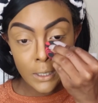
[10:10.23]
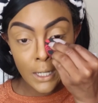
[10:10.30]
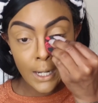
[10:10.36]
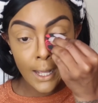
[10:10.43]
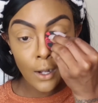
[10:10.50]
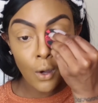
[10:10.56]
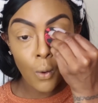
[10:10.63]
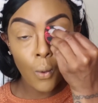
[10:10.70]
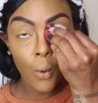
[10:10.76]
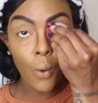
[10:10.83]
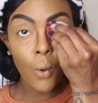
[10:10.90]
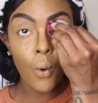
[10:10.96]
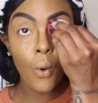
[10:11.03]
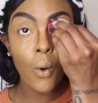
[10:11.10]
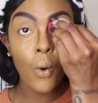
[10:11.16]
And I go
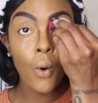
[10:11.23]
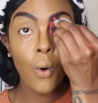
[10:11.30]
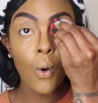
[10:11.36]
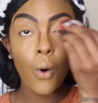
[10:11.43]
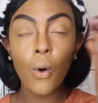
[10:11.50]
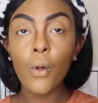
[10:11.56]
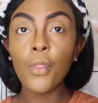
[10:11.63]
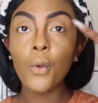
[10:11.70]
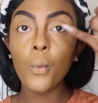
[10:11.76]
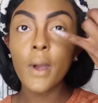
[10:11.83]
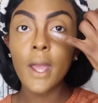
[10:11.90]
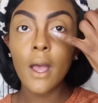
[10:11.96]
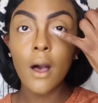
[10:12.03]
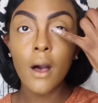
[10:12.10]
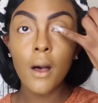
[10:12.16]
all the
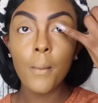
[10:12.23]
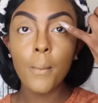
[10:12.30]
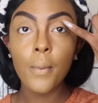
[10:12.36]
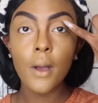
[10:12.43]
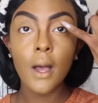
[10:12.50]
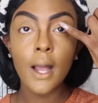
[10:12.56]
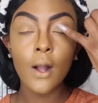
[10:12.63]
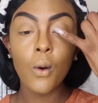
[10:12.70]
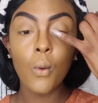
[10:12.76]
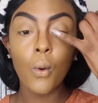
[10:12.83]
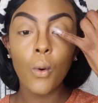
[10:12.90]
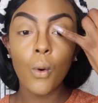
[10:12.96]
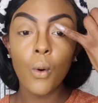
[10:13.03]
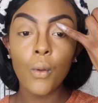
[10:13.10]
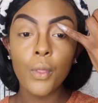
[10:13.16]
way up. I go
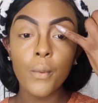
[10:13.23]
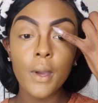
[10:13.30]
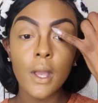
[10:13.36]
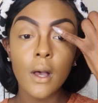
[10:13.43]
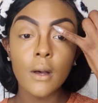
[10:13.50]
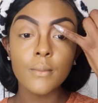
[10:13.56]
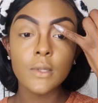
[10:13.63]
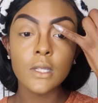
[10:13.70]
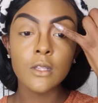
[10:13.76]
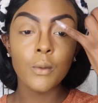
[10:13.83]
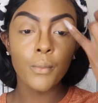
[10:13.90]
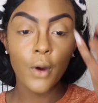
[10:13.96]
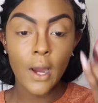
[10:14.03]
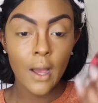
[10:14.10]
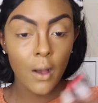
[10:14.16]
all the way up to the
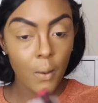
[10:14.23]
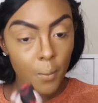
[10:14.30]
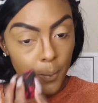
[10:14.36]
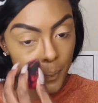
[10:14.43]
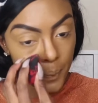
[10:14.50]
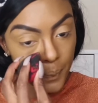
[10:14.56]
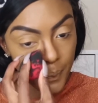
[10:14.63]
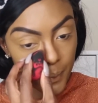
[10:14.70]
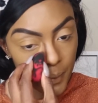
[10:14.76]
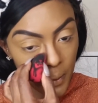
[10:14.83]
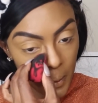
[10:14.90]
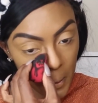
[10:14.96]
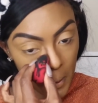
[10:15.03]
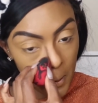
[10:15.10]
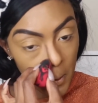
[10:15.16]
brow.
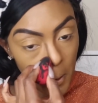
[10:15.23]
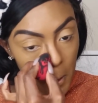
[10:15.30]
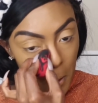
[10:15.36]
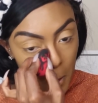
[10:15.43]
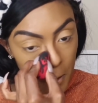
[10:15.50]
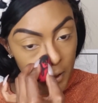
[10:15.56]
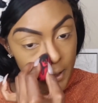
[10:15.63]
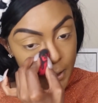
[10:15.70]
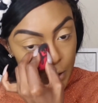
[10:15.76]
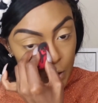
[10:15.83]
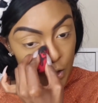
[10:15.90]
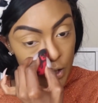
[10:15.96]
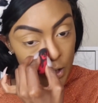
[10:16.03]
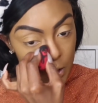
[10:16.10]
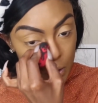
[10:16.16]
Because you
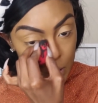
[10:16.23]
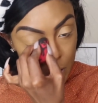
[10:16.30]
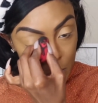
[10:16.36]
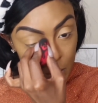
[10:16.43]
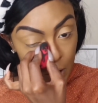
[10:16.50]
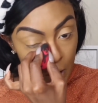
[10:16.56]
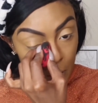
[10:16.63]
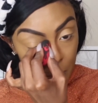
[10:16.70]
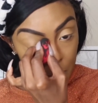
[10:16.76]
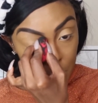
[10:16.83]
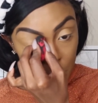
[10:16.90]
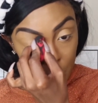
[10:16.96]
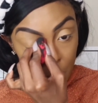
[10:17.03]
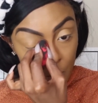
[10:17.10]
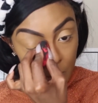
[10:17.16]
just, you know,
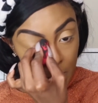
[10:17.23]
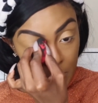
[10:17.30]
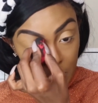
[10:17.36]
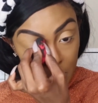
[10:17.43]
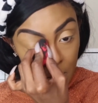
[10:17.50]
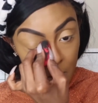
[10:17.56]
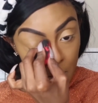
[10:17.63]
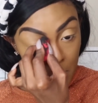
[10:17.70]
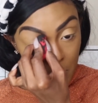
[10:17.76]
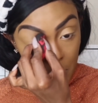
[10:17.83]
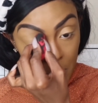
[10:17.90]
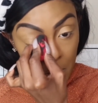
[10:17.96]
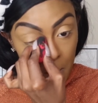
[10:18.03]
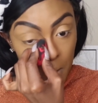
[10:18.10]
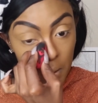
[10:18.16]
you want
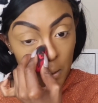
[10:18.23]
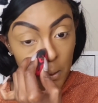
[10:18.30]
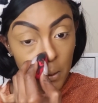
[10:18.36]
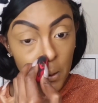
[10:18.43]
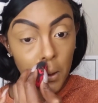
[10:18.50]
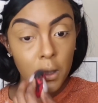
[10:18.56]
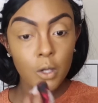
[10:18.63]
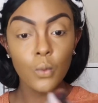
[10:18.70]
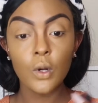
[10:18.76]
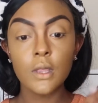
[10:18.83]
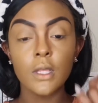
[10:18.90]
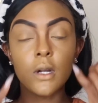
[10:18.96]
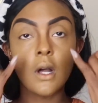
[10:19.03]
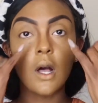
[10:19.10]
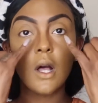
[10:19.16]

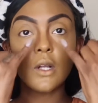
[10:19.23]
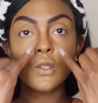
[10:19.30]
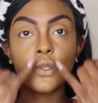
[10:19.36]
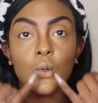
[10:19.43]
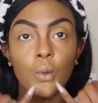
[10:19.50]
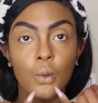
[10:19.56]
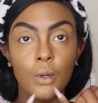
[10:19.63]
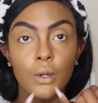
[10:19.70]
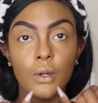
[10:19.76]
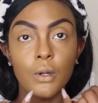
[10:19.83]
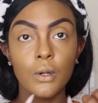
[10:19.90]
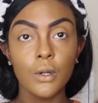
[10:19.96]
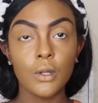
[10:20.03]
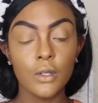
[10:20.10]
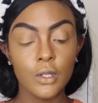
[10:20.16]
the contour.
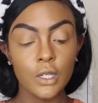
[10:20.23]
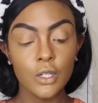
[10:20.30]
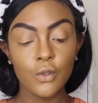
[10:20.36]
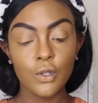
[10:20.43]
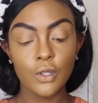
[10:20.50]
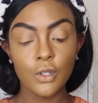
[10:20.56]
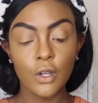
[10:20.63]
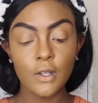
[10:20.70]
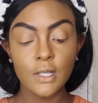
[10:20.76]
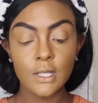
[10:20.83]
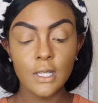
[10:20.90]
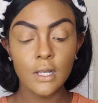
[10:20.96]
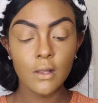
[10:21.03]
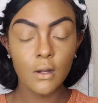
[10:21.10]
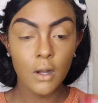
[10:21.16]
So you can start
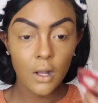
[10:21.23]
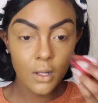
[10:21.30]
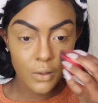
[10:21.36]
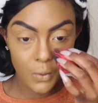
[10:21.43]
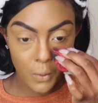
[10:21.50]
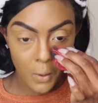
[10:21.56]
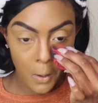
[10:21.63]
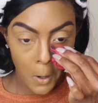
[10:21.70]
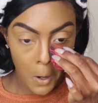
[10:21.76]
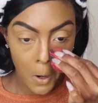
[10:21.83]
seeing the contour.